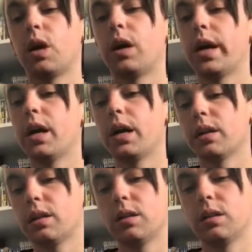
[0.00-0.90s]
I
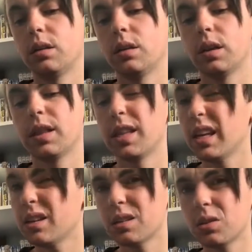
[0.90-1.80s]

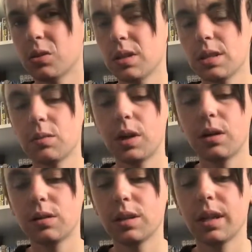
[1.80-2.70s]
think I saw this when
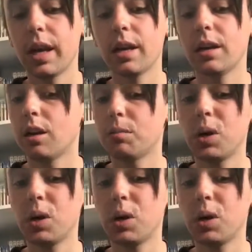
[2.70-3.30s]
I was a kid, and I'm